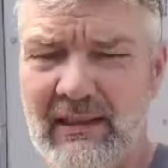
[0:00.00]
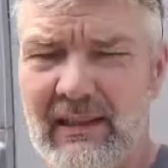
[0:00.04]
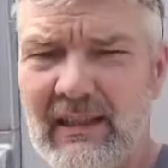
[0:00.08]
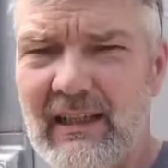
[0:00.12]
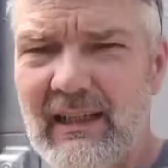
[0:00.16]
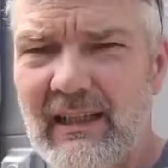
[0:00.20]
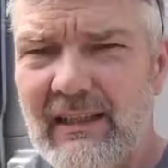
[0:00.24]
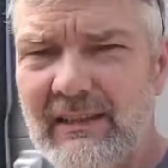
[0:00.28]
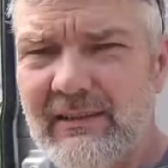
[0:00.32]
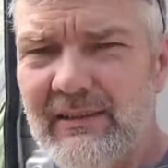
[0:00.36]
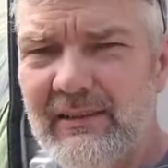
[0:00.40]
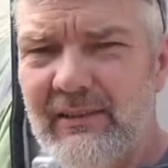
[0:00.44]

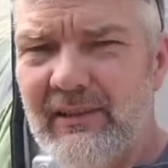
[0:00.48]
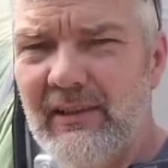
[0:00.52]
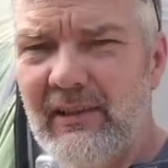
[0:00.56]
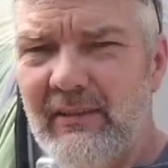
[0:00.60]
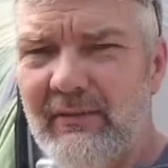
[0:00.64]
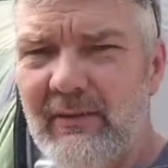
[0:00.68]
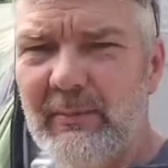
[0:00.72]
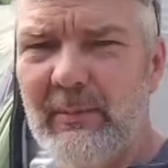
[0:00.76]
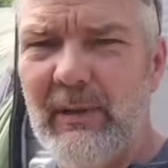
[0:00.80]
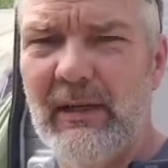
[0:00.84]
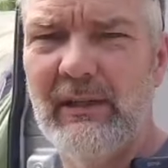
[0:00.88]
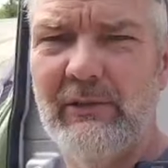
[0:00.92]
and
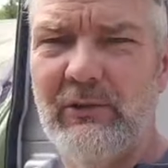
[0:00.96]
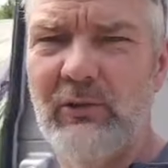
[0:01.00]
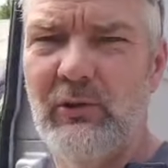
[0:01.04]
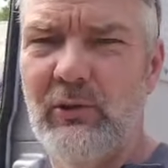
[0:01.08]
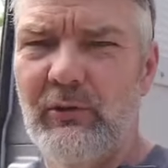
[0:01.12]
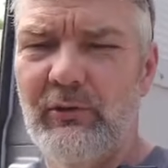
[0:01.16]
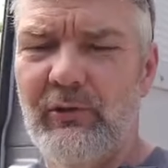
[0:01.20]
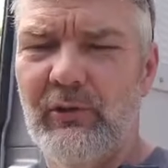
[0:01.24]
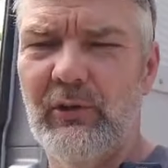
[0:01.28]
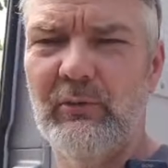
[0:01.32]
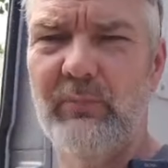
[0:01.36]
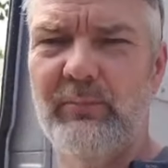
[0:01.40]
the back
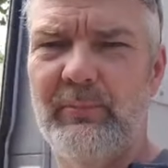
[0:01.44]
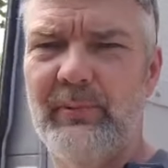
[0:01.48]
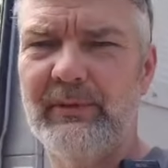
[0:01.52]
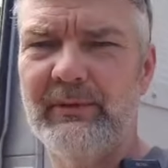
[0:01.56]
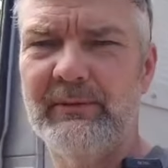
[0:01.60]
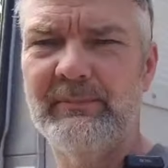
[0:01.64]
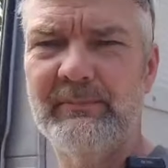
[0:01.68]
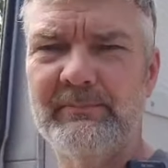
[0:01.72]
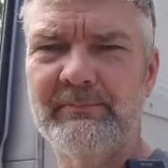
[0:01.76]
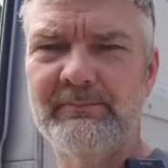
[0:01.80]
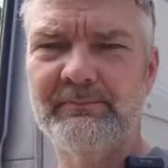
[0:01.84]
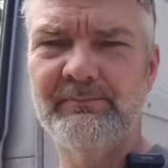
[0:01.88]
door's
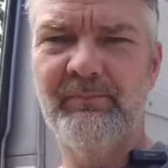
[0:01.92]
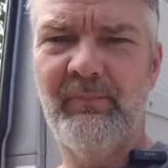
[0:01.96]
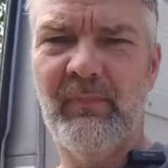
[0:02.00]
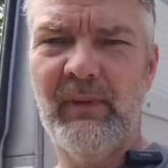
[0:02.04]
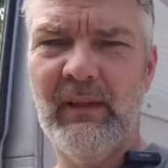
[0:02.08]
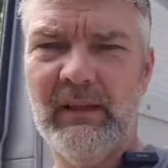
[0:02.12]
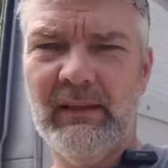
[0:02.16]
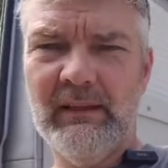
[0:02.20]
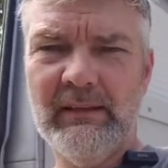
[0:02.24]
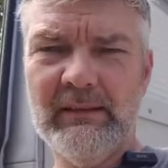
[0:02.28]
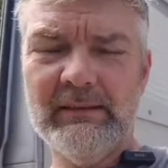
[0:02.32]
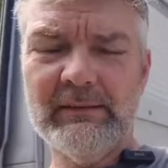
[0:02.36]
open,
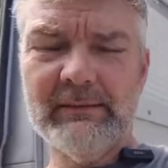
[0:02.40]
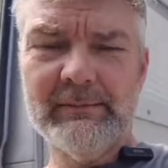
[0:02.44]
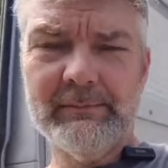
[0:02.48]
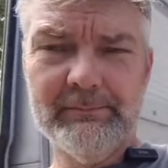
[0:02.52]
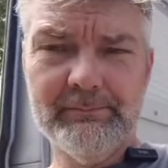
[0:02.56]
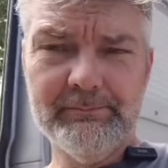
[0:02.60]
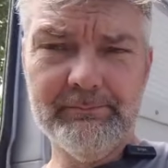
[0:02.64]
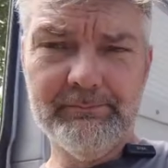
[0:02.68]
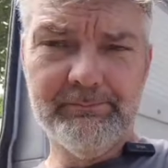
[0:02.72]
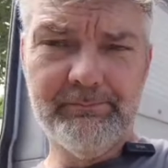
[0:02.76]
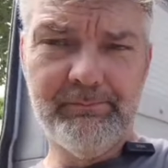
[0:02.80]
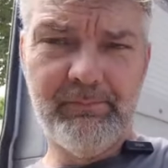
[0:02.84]

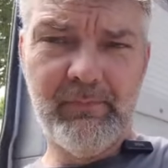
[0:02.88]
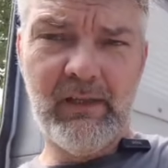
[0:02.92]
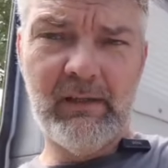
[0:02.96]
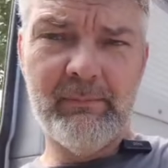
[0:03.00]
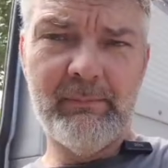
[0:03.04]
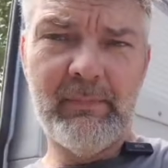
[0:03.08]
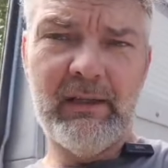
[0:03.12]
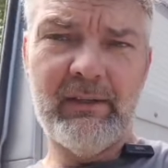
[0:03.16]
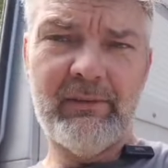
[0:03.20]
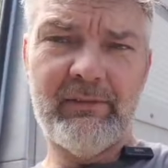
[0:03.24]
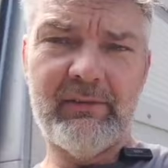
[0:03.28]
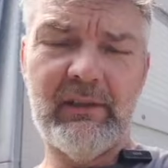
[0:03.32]

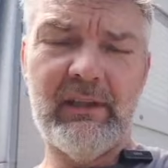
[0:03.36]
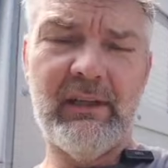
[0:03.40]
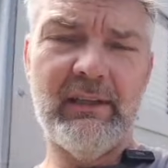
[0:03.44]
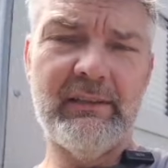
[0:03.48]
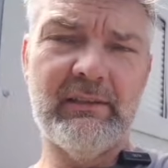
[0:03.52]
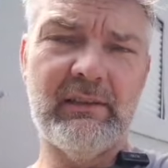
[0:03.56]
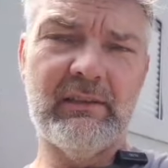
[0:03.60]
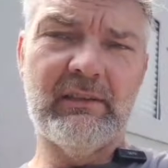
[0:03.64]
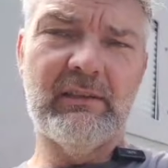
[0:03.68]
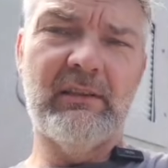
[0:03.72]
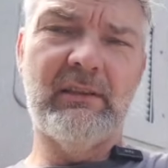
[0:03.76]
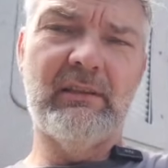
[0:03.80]
and that's
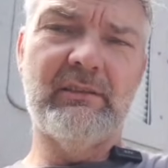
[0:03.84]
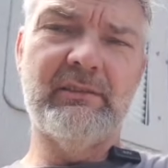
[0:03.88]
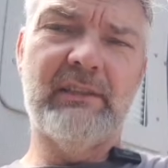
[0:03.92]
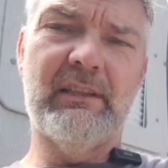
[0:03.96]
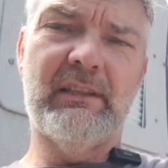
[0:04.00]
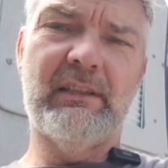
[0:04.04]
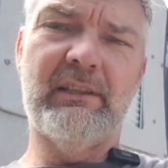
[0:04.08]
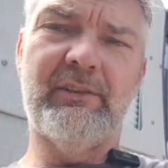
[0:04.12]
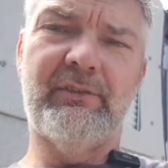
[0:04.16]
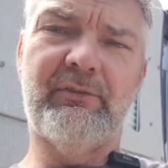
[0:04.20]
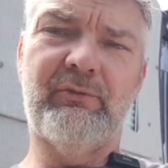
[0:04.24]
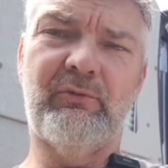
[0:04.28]
letting a lot of
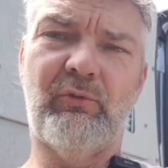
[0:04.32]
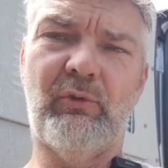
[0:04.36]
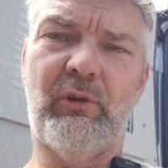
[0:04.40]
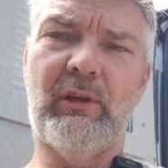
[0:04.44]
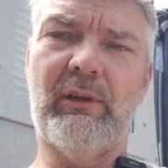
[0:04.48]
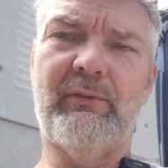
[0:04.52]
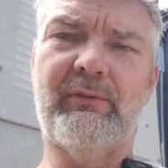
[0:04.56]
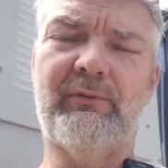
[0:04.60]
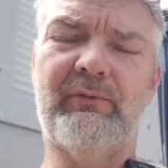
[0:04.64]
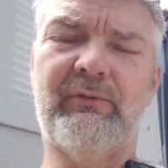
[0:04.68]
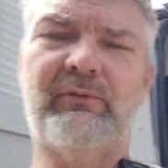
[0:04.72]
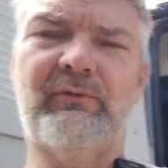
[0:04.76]
nice
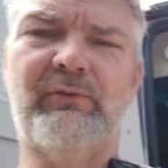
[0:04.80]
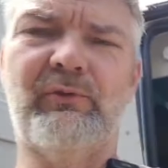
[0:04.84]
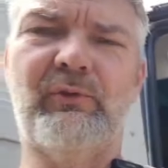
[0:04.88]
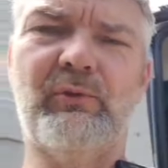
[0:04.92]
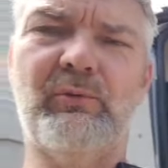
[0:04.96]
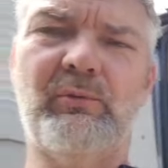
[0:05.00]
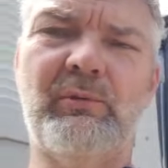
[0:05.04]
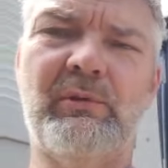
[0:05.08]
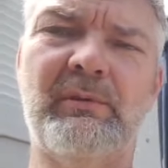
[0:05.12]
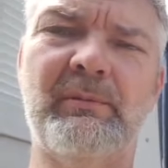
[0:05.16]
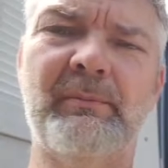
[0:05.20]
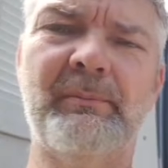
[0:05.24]
draft
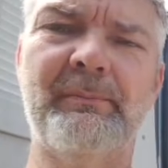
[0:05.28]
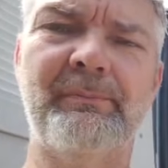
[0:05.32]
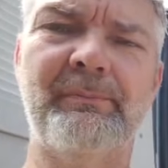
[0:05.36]
through.